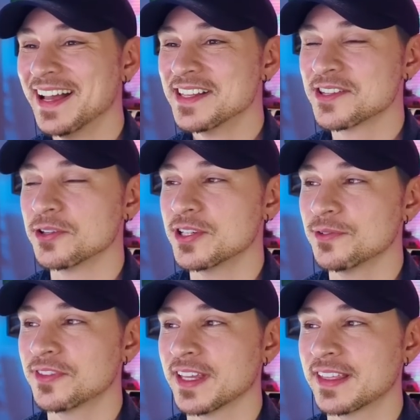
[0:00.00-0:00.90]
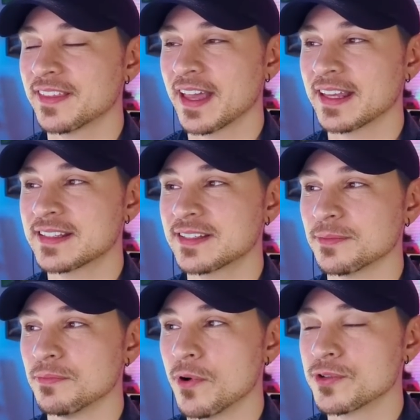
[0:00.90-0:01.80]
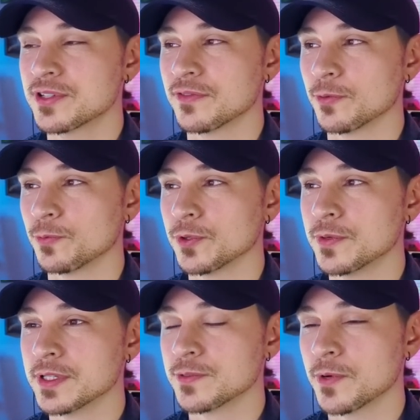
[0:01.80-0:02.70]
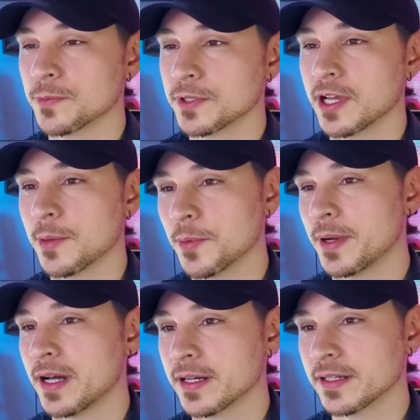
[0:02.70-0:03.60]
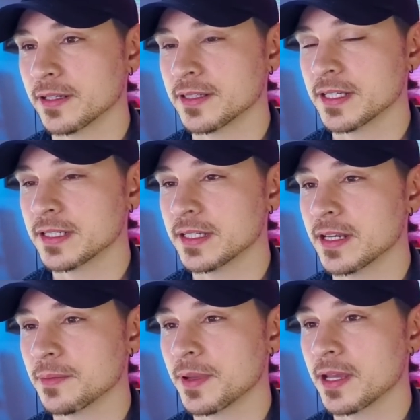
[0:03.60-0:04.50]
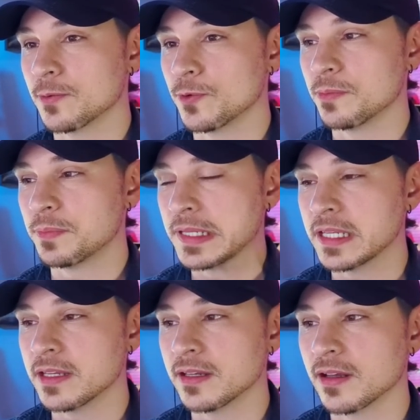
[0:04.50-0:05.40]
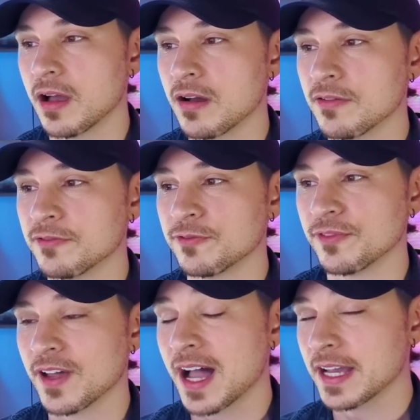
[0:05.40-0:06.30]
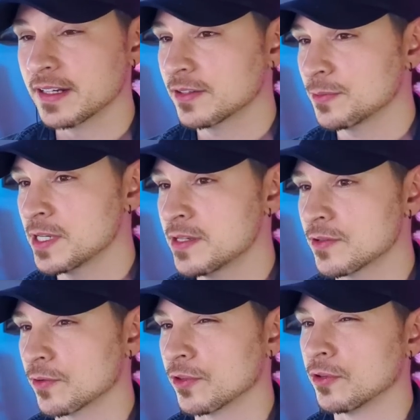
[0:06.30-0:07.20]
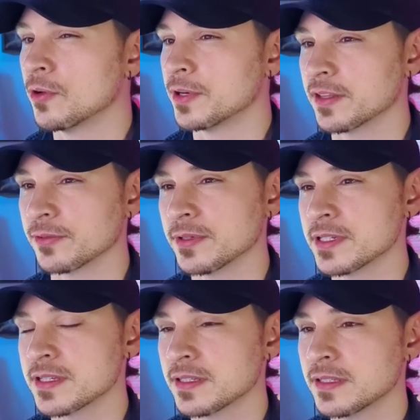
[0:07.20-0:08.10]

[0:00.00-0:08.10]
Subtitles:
So do you think that most of the ruins one would come upon in a D&D campaign would be of the high Netherese or the low Netherese?